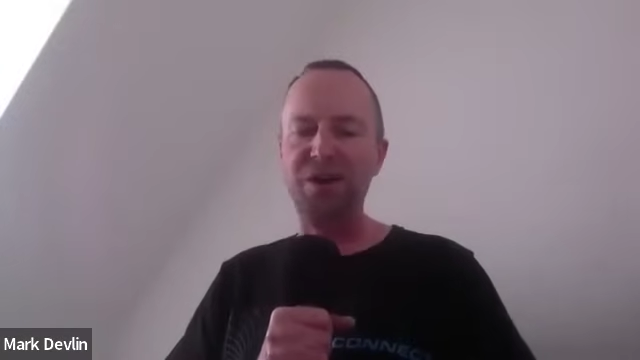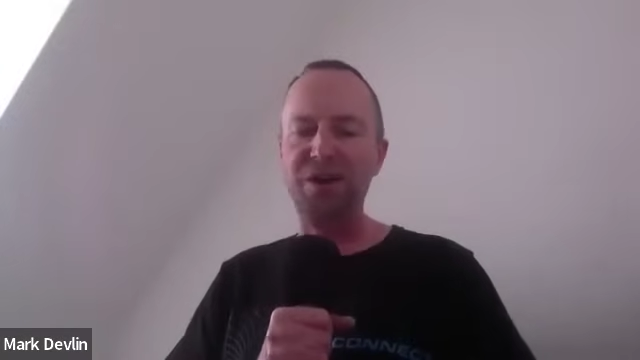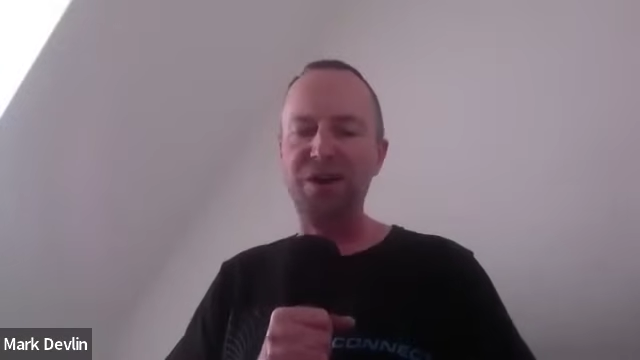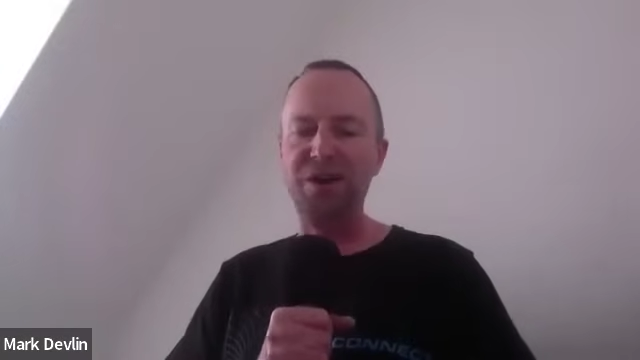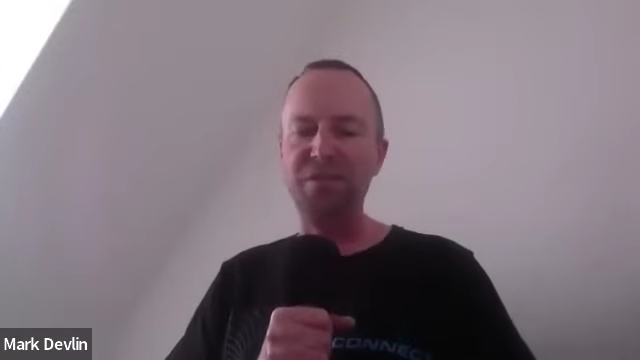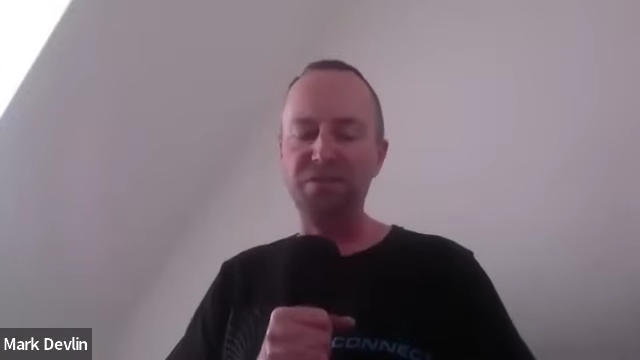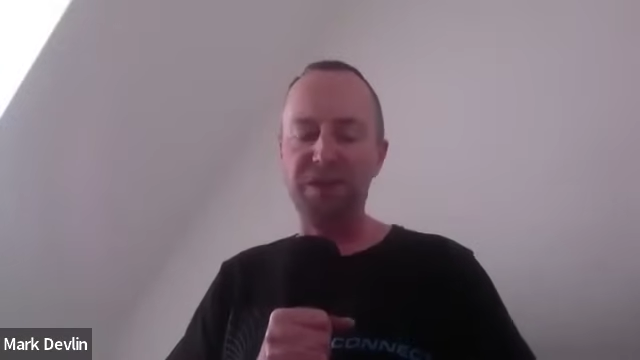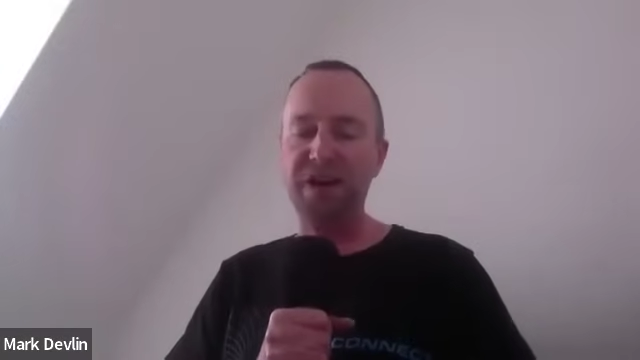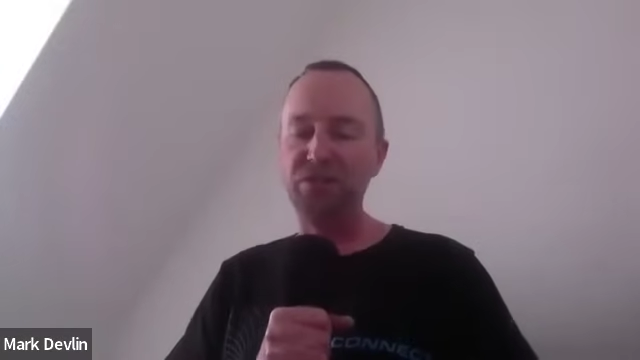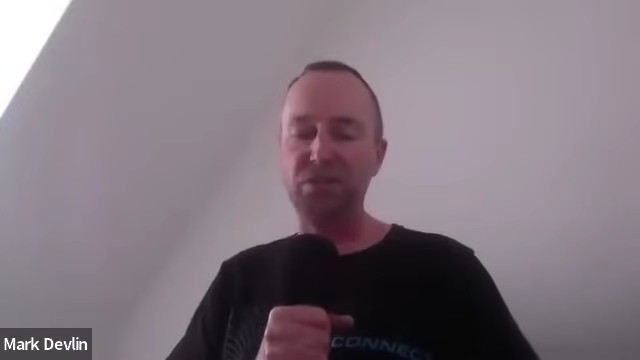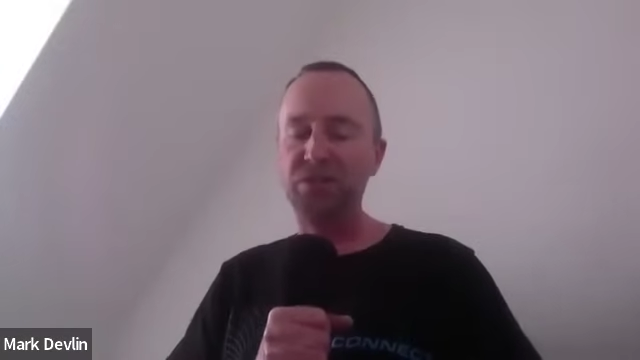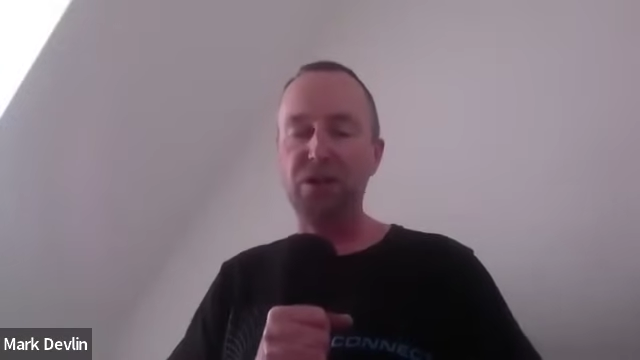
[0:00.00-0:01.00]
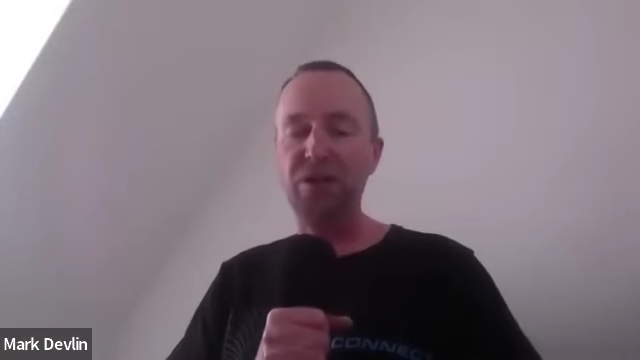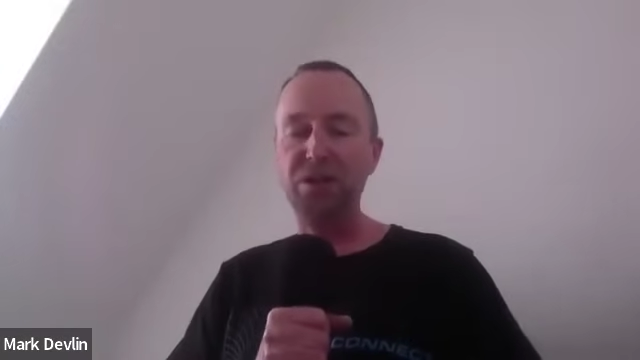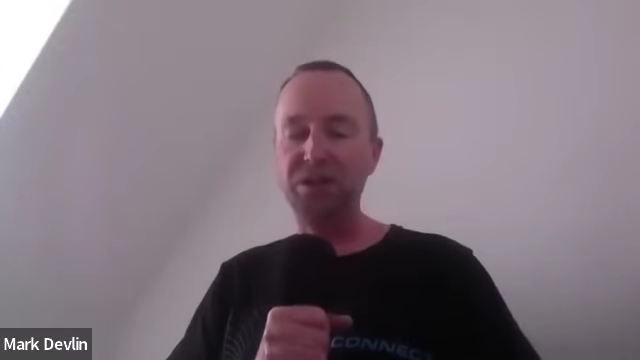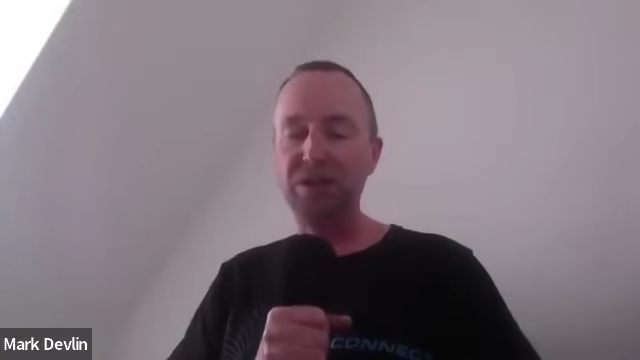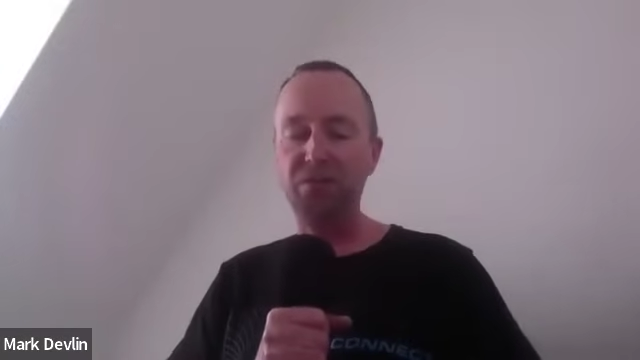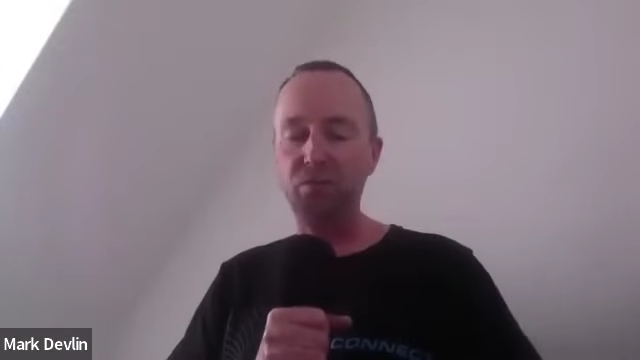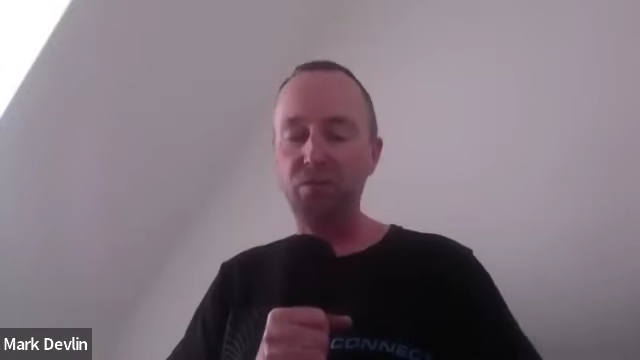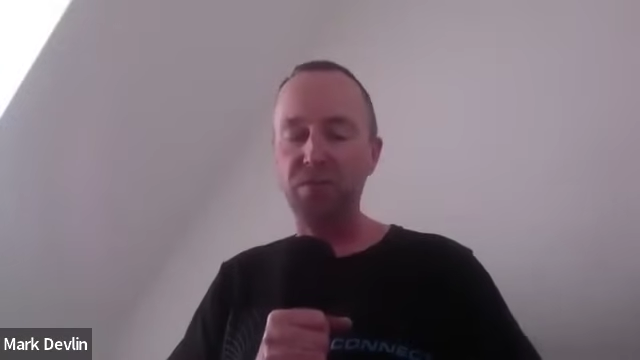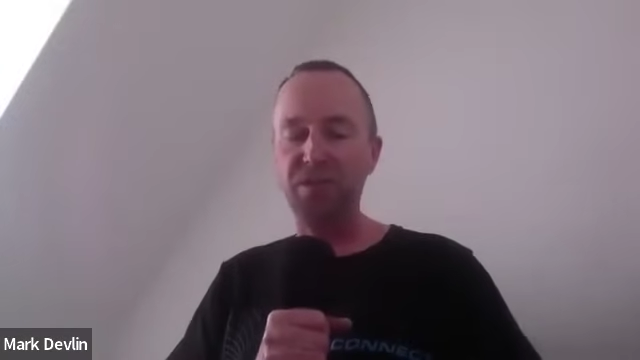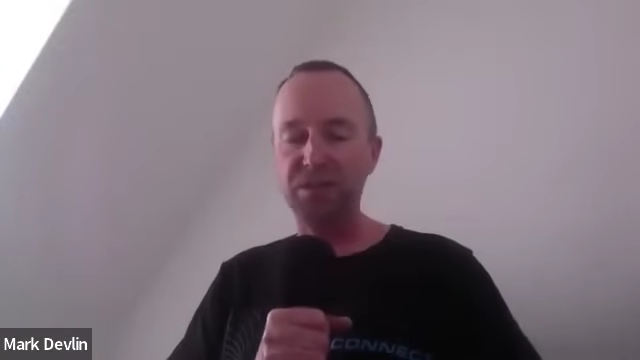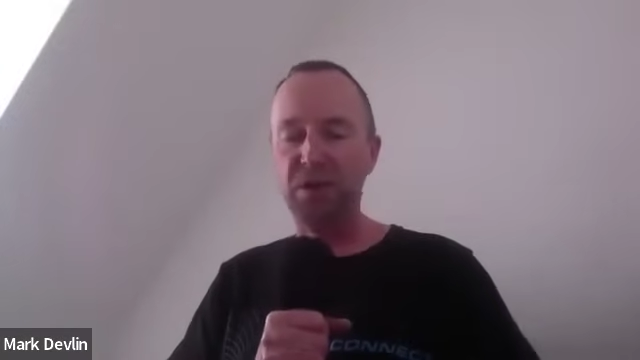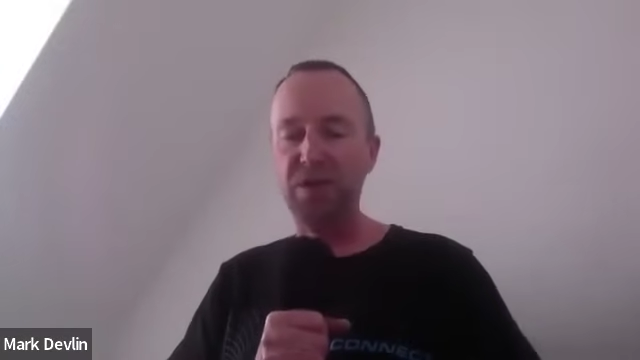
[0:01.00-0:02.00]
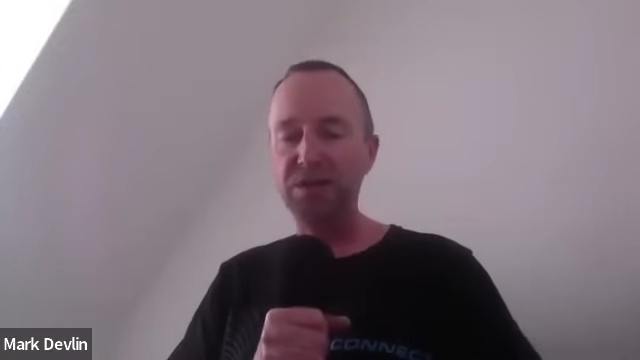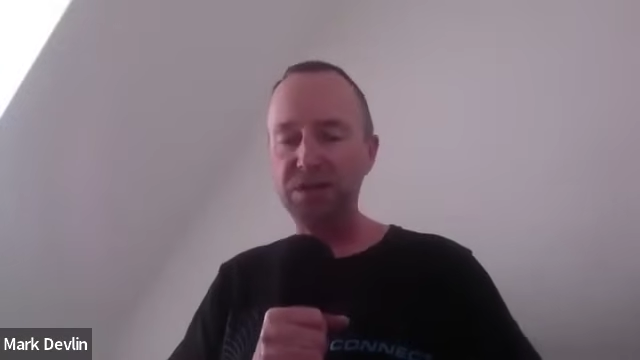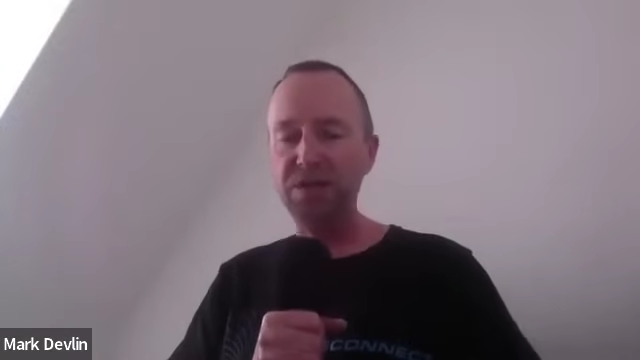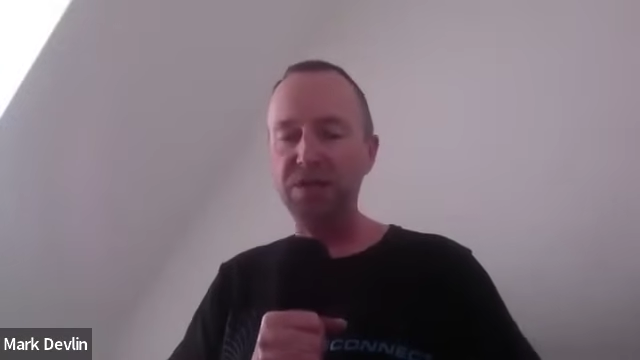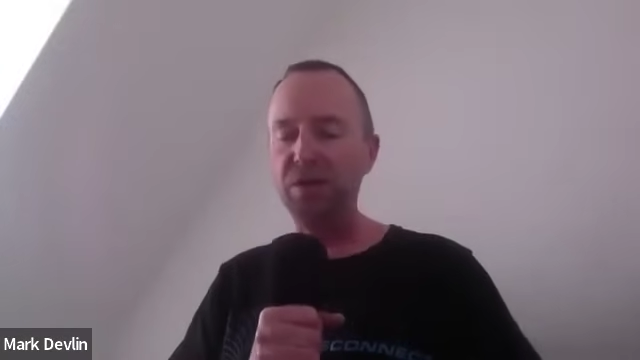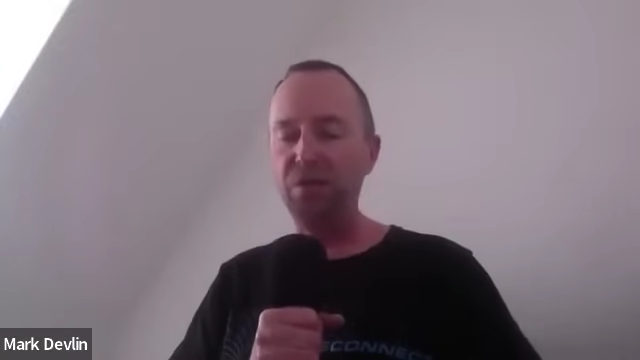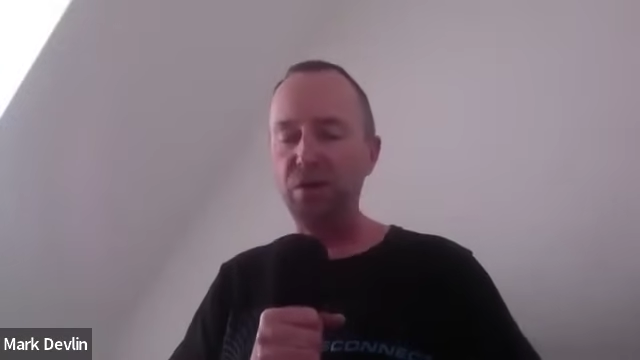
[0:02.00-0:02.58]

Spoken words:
that just ties in with this idea